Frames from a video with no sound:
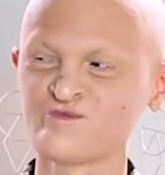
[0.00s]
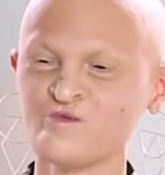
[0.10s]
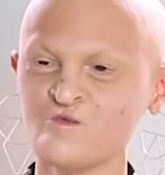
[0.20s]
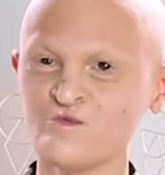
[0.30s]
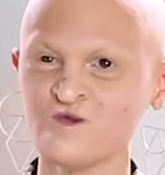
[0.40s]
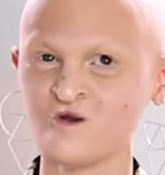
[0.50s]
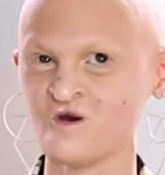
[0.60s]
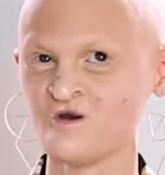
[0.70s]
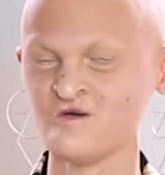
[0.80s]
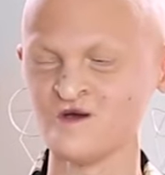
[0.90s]
just who
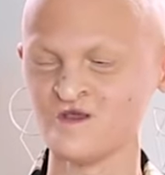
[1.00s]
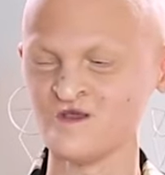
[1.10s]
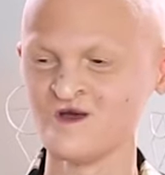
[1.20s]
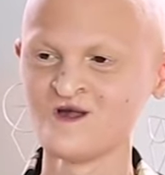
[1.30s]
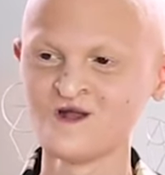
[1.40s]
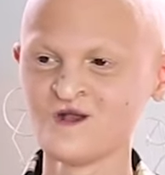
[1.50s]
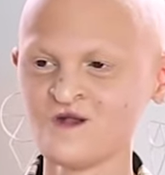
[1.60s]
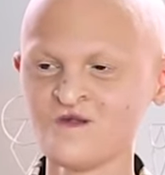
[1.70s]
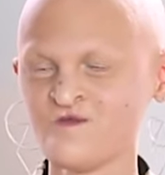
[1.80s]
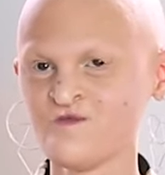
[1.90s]
we are and
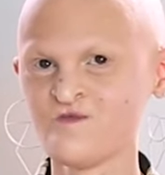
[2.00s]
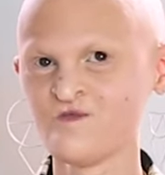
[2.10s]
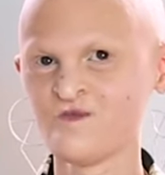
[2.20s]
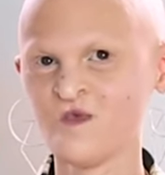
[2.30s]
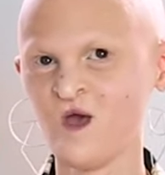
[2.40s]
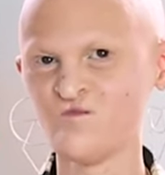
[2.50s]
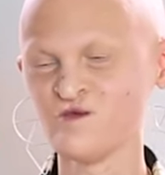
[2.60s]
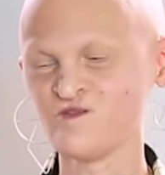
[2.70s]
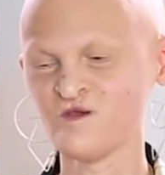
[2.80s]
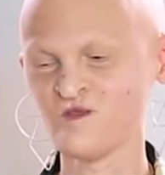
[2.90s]

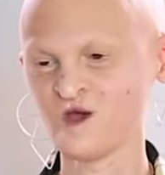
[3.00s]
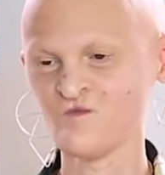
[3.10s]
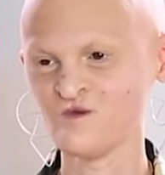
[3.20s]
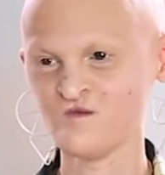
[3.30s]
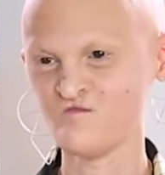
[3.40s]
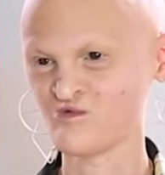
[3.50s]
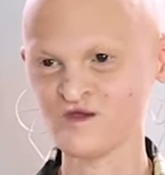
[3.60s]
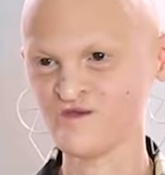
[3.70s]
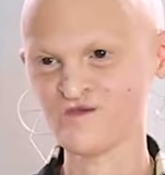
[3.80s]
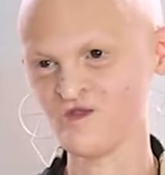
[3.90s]
everything that we
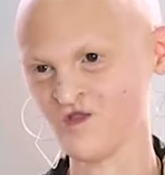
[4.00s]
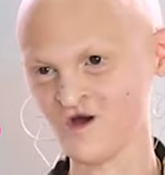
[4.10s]
embrace in